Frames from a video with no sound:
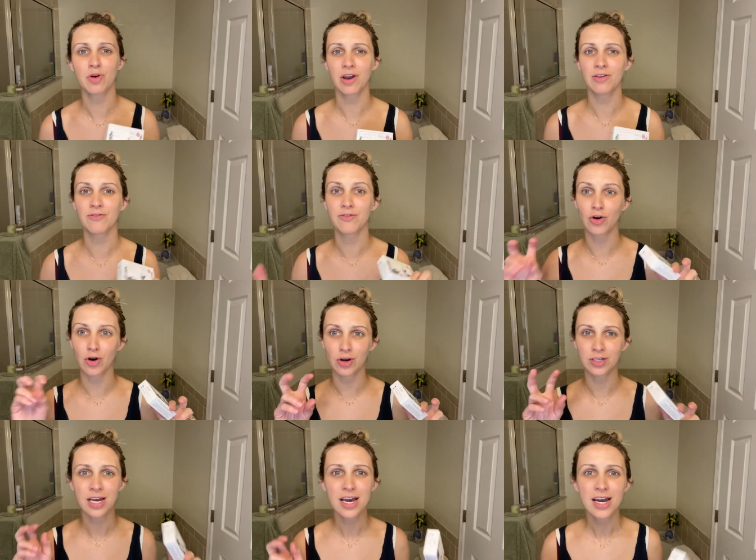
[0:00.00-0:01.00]

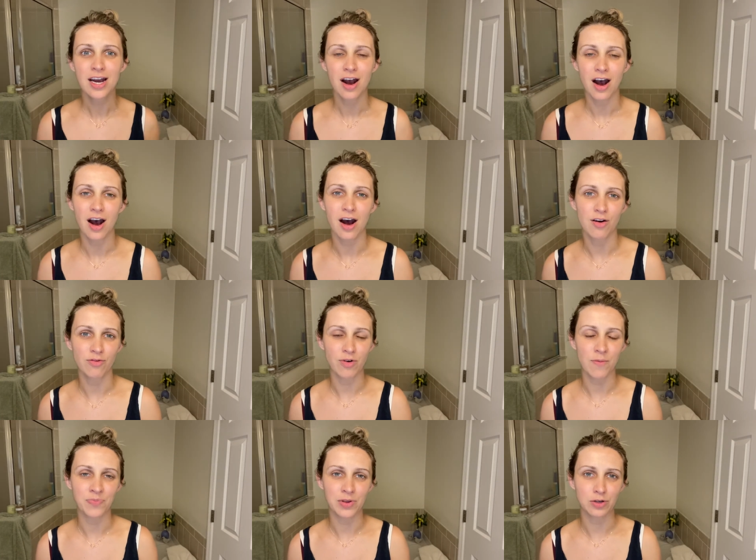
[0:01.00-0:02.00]
convert
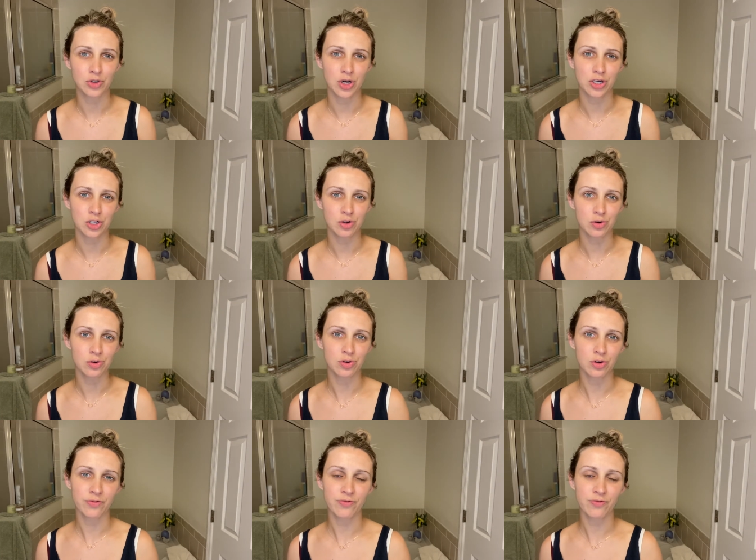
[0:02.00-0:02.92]
from their traditional